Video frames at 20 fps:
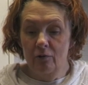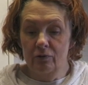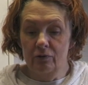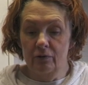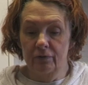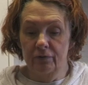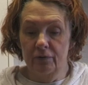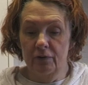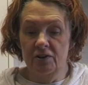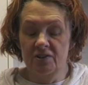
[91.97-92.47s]
The
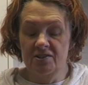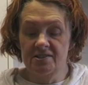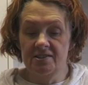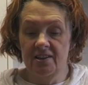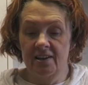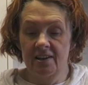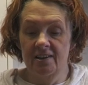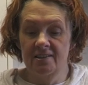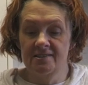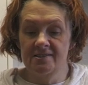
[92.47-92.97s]

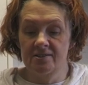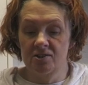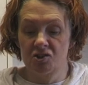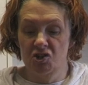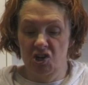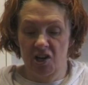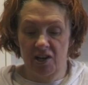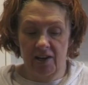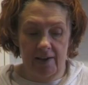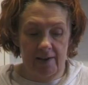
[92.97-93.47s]
first is the
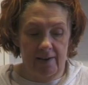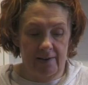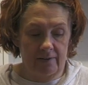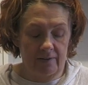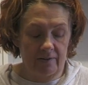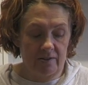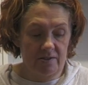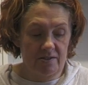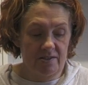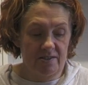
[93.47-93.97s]
chicken.